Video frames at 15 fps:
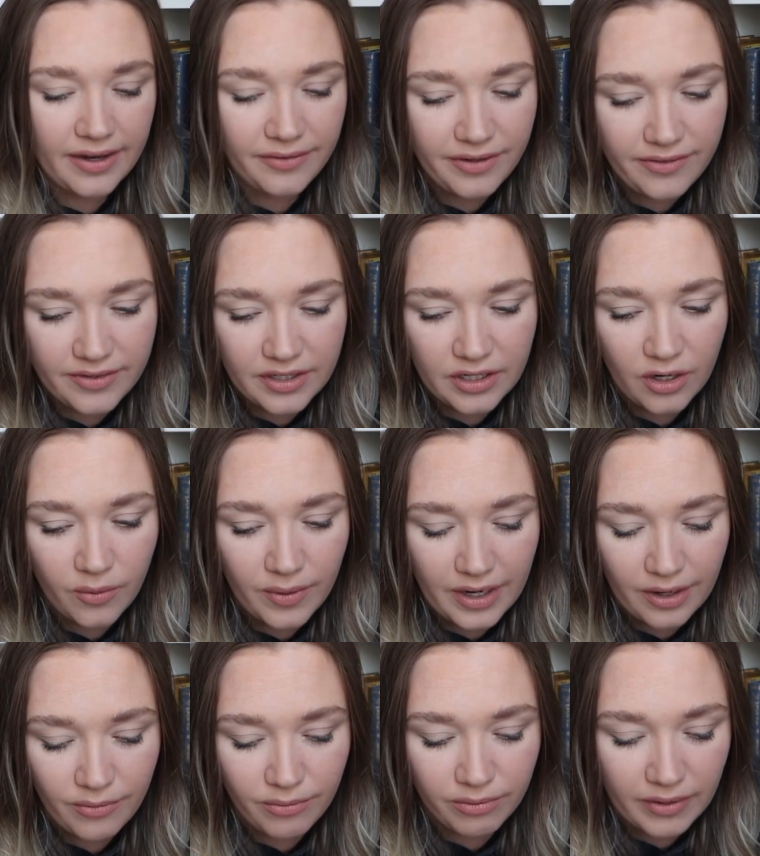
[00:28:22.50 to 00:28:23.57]
I don't even know what
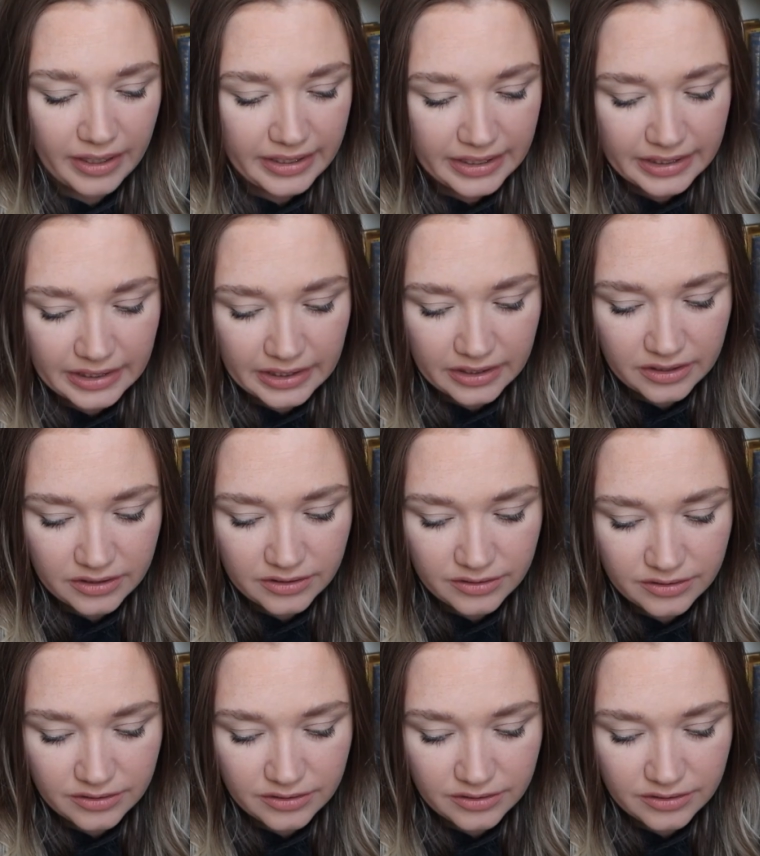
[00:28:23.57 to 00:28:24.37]
I rated it.